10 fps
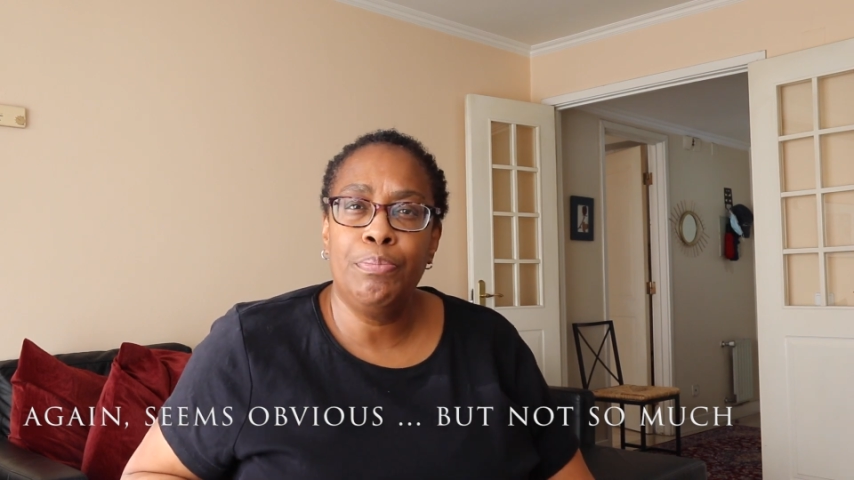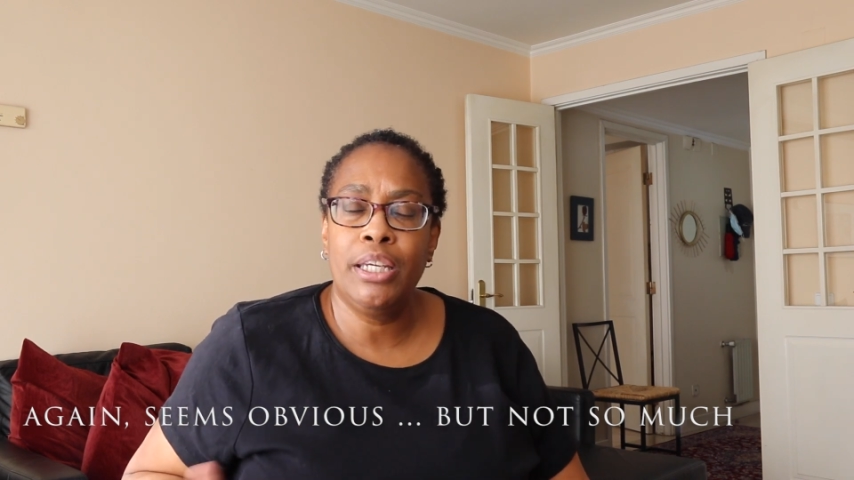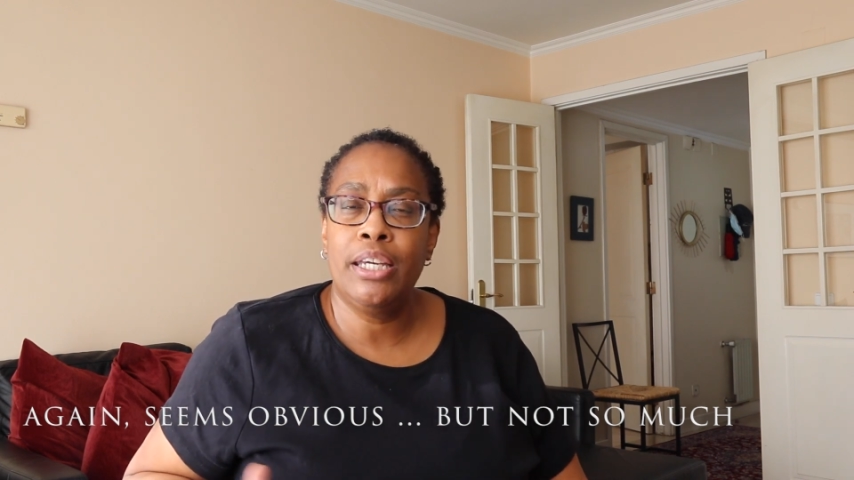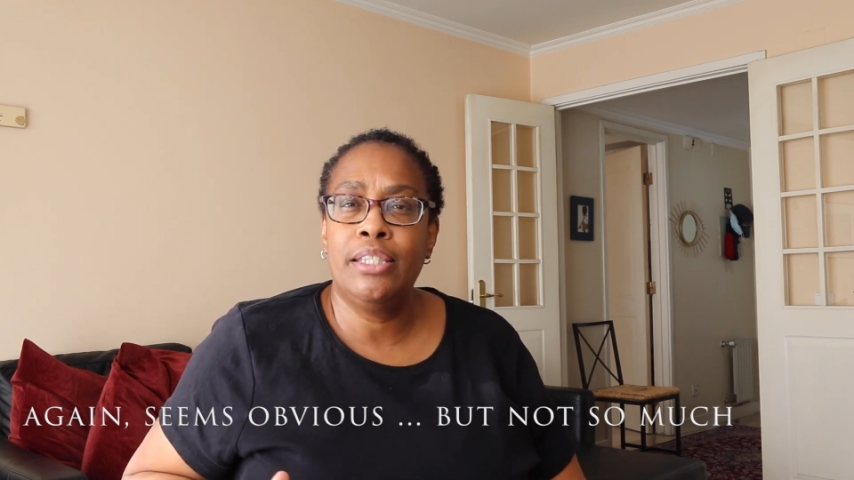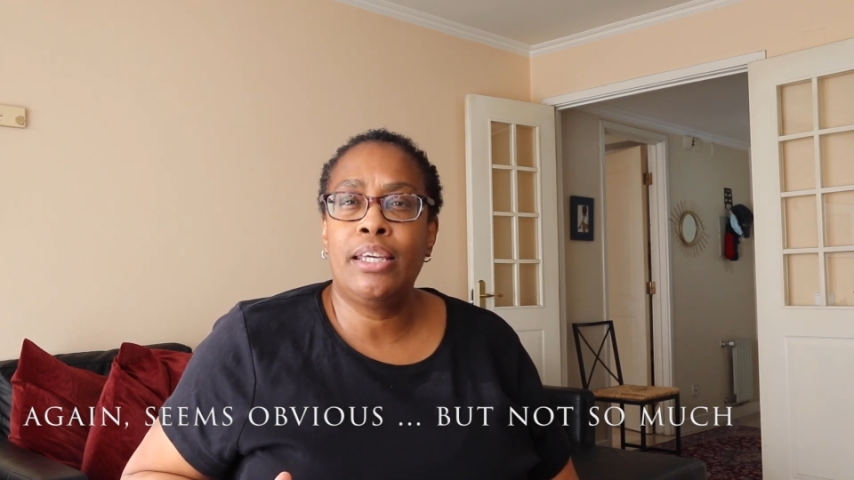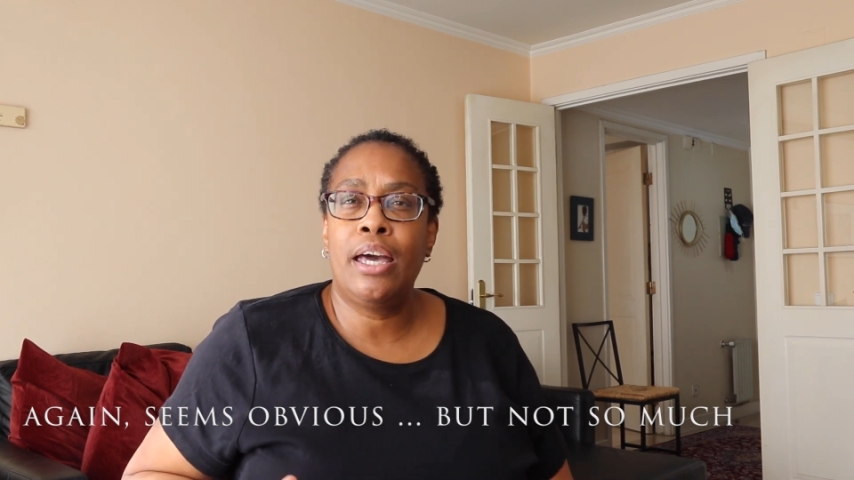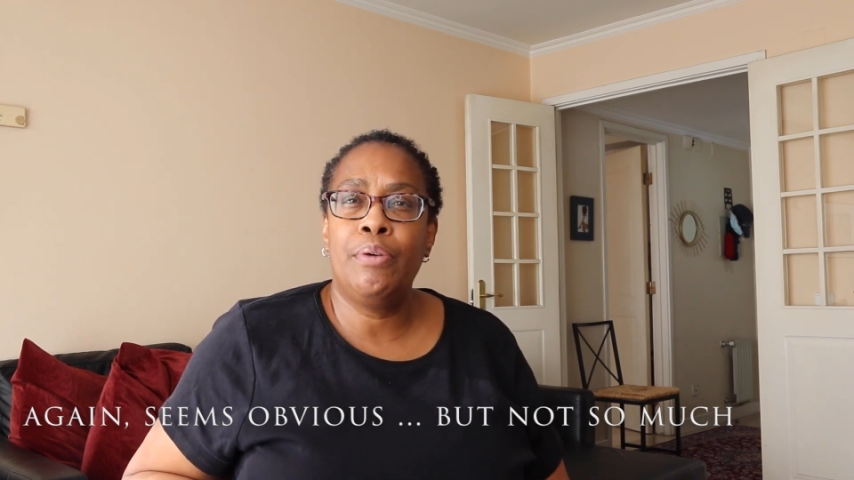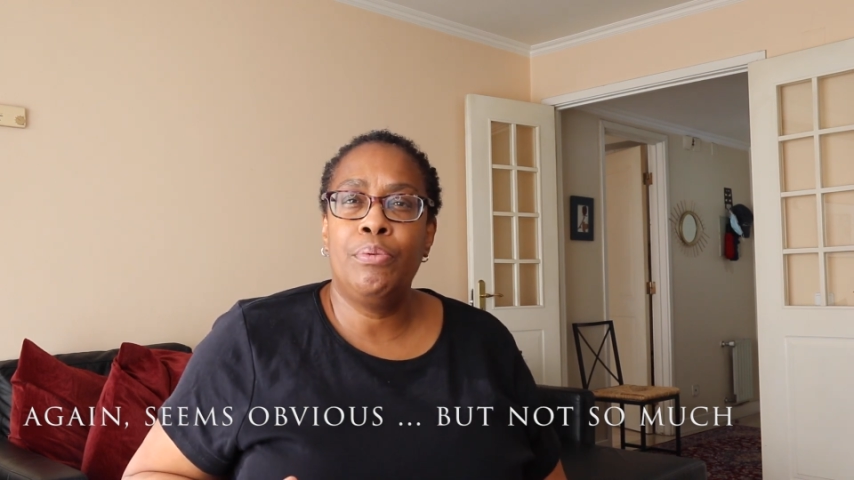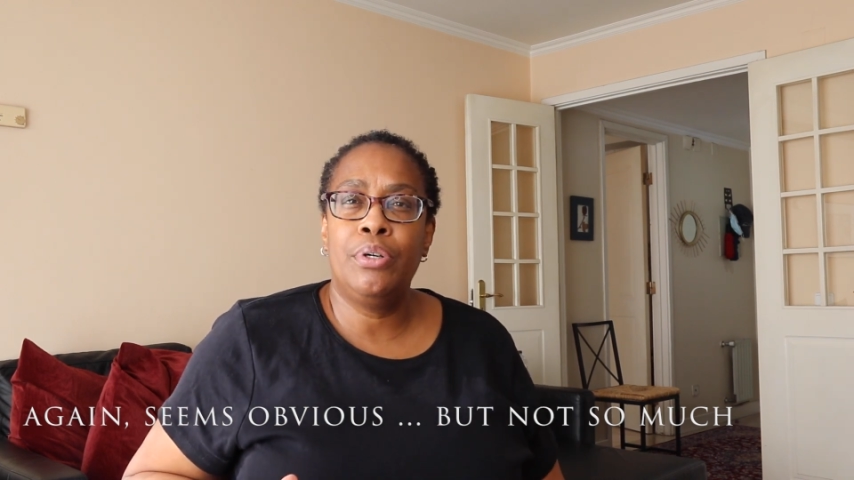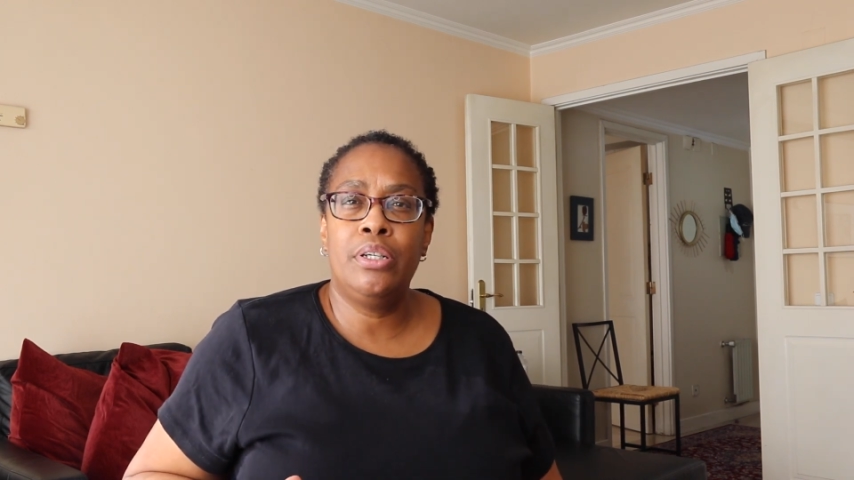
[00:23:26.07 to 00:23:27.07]
because
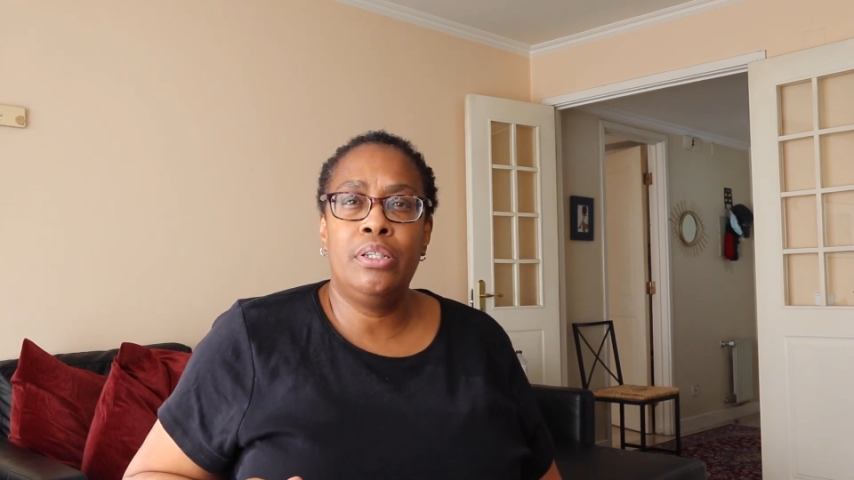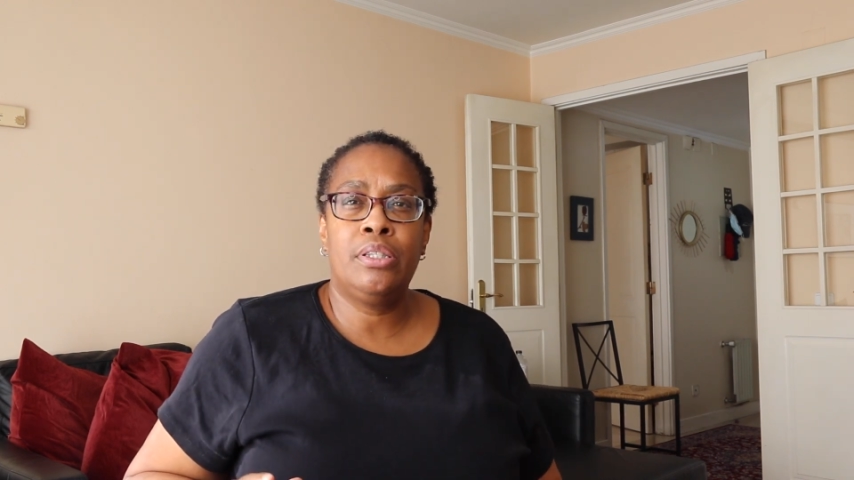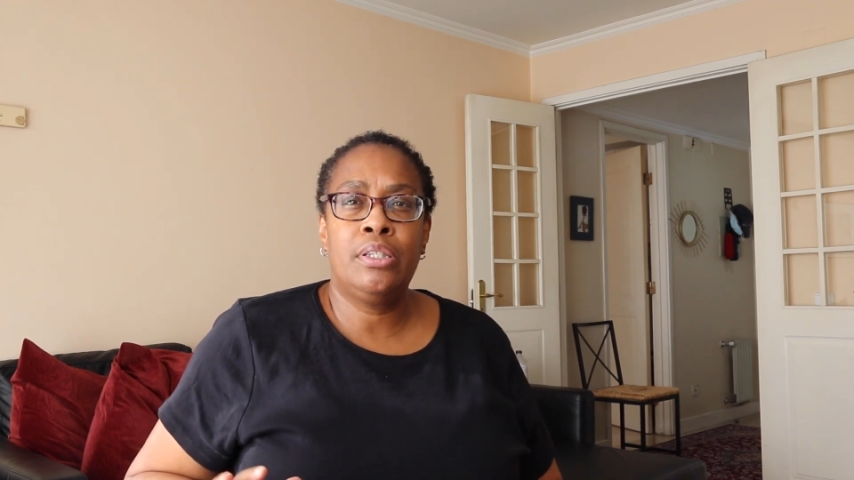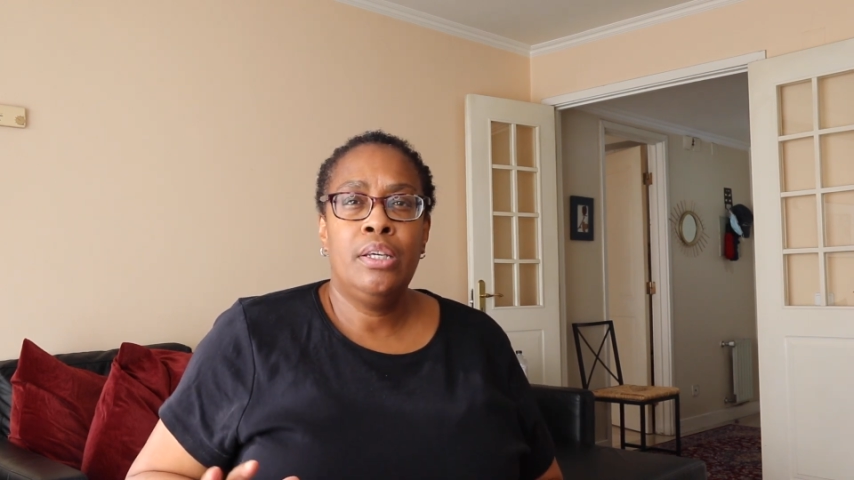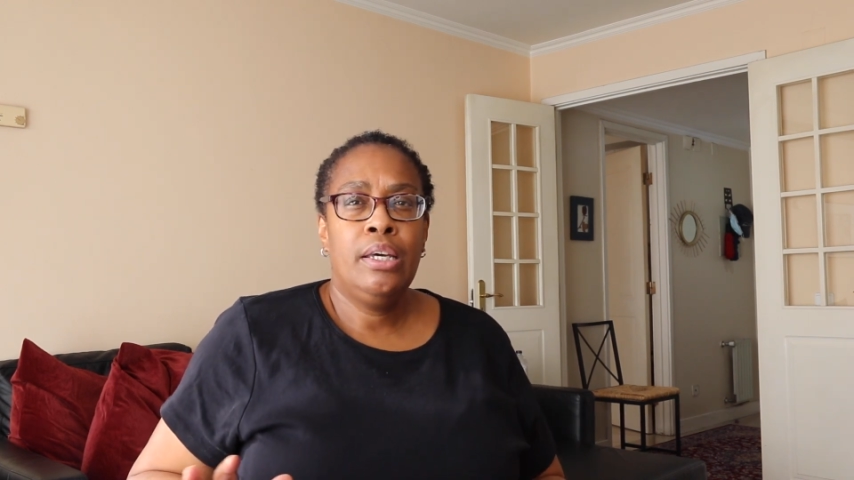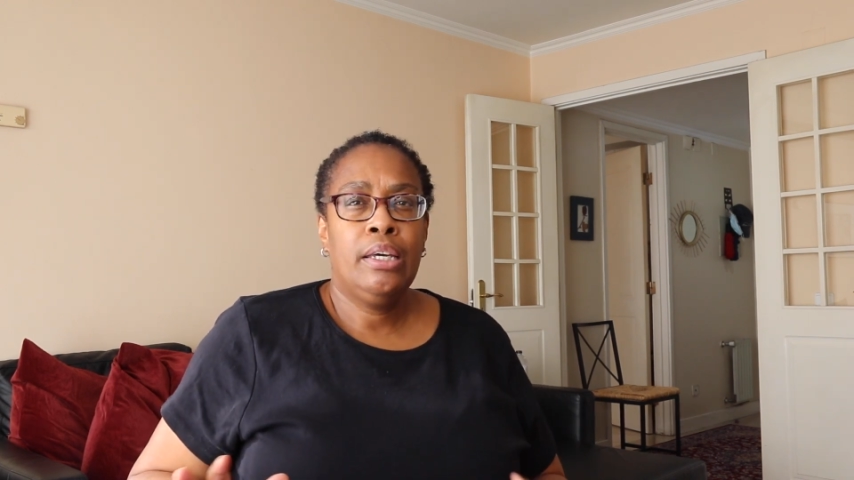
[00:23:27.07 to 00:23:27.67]
I was